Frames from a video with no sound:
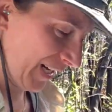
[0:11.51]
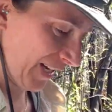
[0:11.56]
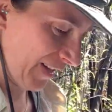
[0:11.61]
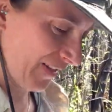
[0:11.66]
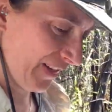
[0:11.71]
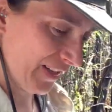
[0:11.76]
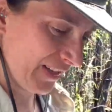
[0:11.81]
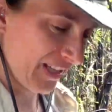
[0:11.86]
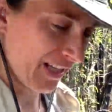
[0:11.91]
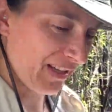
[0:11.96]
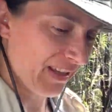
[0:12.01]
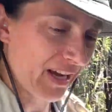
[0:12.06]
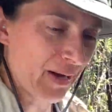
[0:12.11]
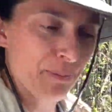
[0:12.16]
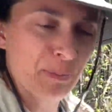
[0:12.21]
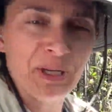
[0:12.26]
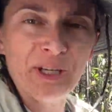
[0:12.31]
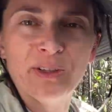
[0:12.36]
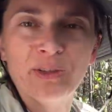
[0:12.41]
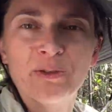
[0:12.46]
I think that
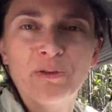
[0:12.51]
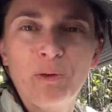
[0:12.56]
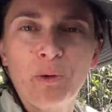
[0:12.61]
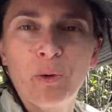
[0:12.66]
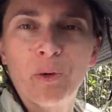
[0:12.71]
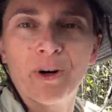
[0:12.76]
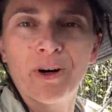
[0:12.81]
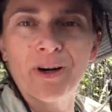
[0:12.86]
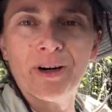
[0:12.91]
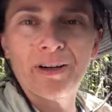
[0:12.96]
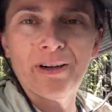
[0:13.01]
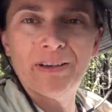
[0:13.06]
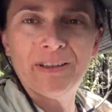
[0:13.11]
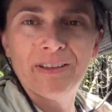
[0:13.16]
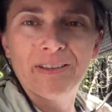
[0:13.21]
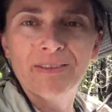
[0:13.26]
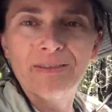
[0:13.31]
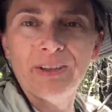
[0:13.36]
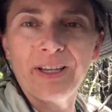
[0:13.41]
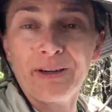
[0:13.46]
means for
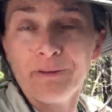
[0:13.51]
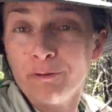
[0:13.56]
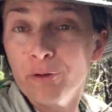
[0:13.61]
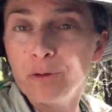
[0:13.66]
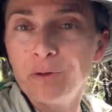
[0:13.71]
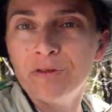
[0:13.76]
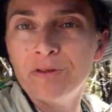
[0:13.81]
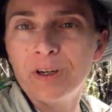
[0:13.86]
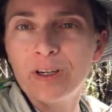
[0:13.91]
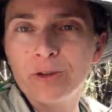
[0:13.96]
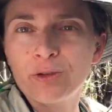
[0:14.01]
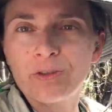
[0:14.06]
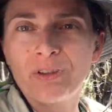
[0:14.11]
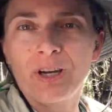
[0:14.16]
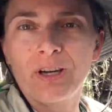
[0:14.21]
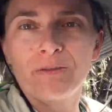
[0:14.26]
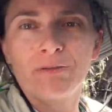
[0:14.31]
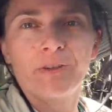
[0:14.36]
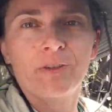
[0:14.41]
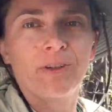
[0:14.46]
like food fish,
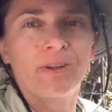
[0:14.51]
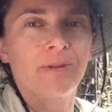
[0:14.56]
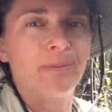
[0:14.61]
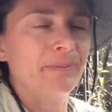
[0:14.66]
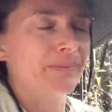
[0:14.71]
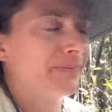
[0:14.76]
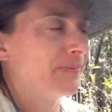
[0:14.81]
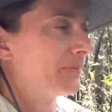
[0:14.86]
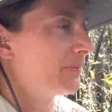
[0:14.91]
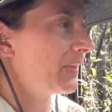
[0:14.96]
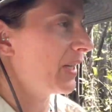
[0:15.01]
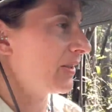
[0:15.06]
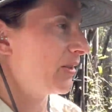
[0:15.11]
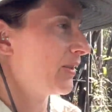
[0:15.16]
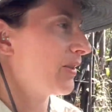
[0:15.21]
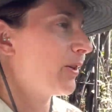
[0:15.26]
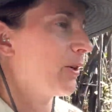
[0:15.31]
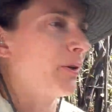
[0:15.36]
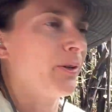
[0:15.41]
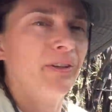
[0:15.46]
not for
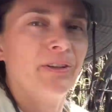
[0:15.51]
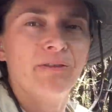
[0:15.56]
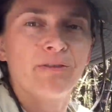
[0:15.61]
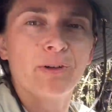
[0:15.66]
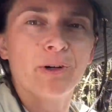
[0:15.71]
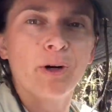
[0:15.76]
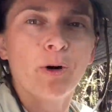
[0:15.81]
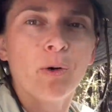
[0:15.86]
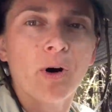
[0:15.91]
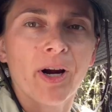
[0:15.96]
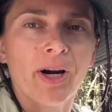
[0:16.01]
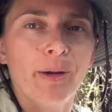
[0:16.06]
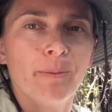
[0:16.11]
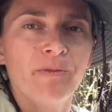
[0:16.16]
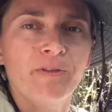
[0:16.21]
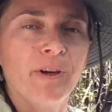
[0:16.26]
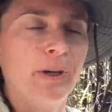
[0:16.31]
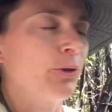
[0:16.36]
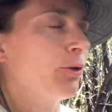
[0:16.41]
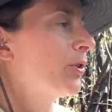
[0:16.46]
necessarily for aquarium
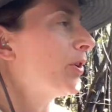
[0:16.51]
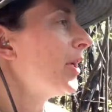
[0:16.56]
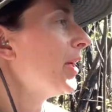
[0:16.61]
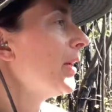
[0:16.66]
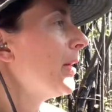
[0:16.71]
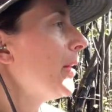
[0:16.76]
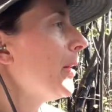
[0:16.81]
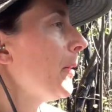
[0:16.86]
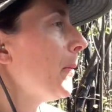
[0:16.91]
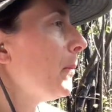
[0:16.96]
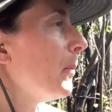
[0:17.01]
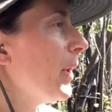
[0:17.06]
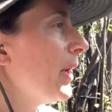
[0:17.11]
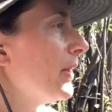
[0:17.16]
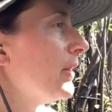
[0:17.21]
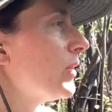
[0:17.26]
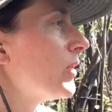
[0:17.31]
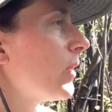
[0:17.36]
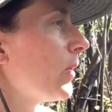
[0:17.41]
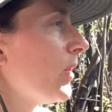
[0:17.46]
fish.
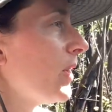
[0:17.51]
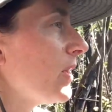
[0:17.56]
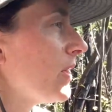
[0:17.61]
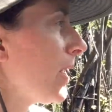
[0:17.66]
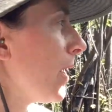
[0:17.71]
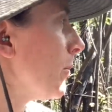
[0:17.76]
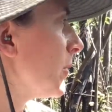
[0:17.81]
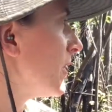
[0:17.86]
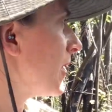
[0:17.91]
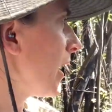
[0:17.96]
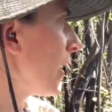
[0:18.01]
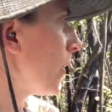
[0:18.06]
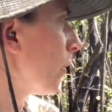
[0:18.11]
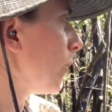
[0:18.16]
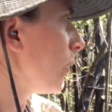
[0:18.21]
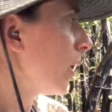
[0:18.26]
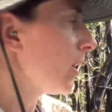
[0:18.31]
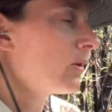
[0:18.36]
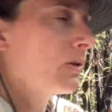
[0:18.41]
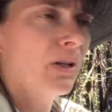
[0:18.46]
But so this habitat, the
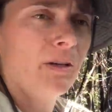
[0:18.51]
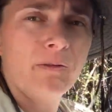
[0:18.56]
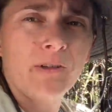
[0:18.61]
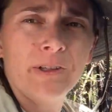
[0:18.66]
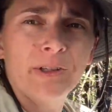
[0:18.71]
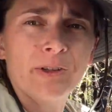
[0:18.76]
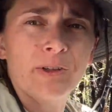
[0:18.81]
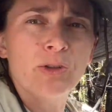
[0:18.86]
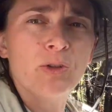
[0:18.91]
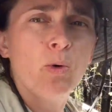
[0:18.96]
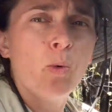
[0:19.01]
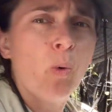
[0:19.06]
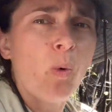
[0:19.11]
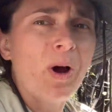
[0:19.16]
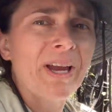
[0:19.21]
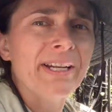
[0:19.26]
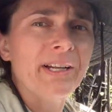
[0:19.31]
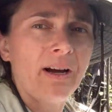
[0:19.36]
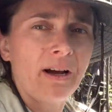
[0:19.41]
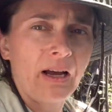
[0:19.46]
water level here is
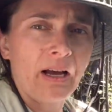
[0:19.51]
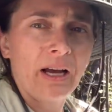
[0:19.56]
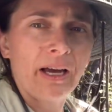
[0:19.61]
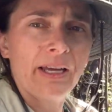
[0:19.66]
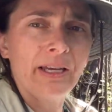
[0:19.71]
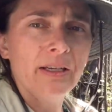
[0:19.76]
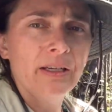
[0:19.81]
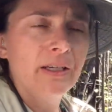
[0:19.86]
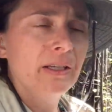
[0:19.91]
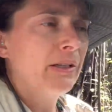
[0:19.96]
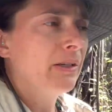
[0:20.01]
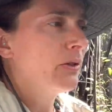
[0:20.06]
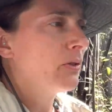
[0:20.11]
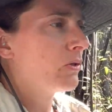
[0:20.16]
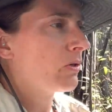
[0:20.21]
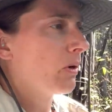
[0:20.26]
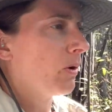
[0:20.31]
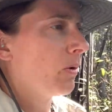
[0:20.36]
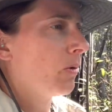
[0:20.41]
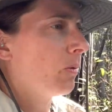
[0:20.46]
quite high.
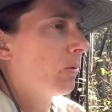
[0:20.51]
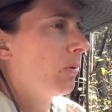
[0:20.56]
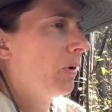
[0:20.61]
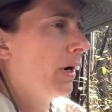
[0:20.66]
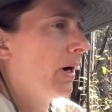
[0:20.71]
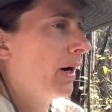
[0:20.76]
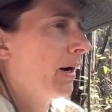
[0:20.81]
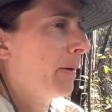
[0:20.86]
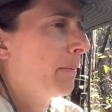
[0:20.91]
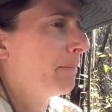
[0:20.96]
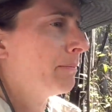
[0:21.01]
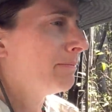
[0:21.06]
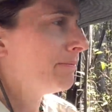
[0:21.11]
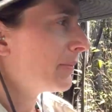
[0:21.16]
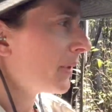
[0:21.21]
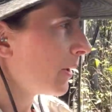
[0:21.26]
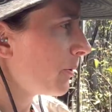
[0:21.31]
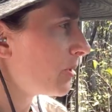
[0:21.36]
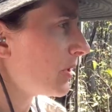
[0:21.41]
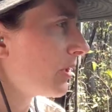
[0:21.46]
So
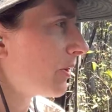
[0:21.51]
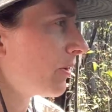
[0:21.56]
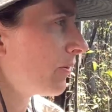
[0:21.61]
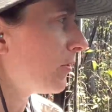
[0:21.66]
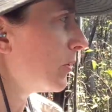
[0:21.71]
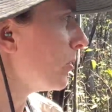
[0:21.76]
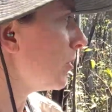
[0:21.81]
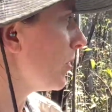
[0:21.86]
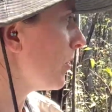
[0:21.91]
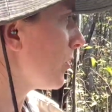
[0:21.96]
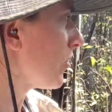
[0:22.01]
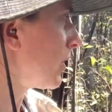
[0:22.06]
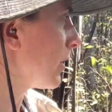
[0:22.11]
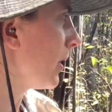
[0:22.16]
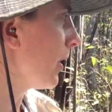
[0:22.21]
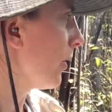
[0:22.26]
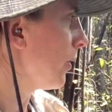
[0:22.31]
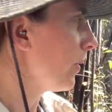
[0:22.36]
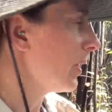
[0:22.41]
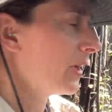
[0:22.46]
I was here a few years
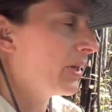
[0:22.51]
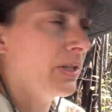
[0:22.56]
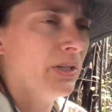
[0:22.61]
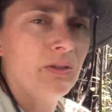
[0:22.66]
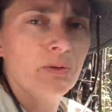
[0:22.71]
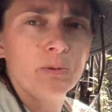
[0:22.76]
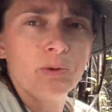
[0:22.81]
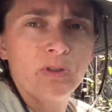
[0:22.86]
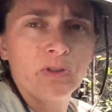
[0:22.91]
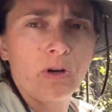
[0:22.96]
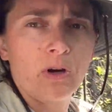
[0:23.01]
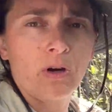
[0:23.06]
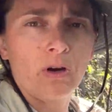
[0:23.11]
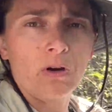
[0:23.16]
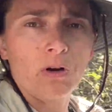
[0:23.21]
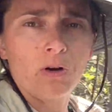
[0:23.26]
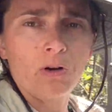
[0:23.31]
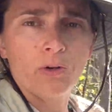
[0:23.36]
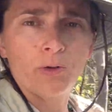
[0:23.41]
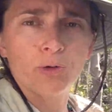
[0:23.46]
ago and this was
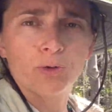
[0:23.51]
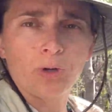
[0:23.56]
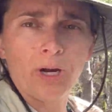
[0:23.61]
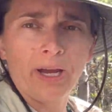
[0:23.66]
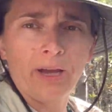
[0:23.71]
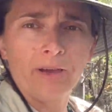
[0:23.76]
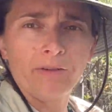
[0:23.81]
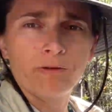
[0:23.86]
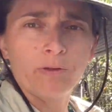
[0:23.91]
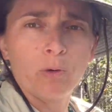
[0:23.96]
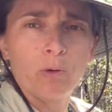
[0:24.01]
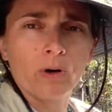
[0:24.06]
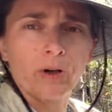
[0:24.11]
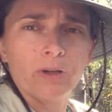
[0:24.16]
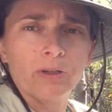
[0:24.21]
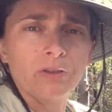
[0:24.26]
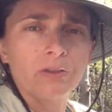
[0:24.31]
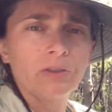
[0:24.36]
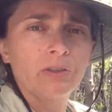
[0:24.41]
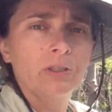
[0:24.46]
all dry
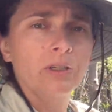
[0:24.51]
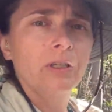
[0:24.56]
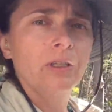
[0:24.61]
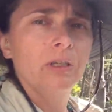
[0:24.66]
forest